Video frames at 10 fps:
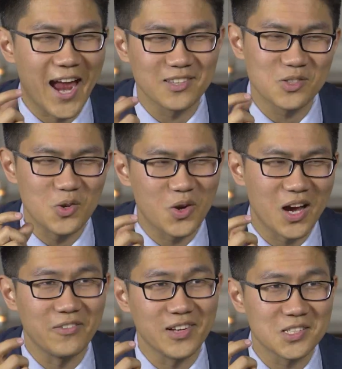answer you
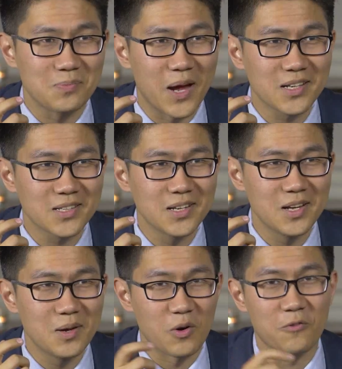kind of expect
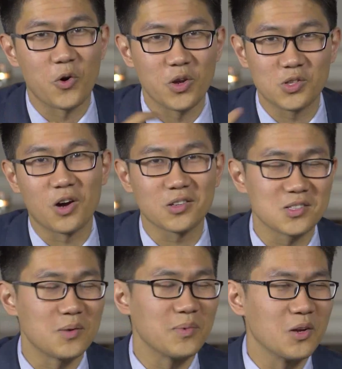before you talk to
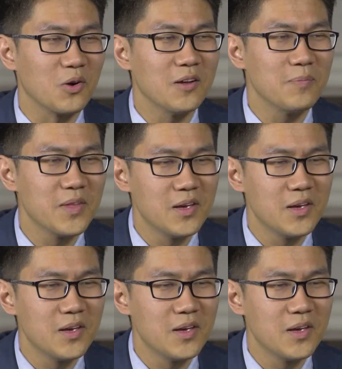somebody, right?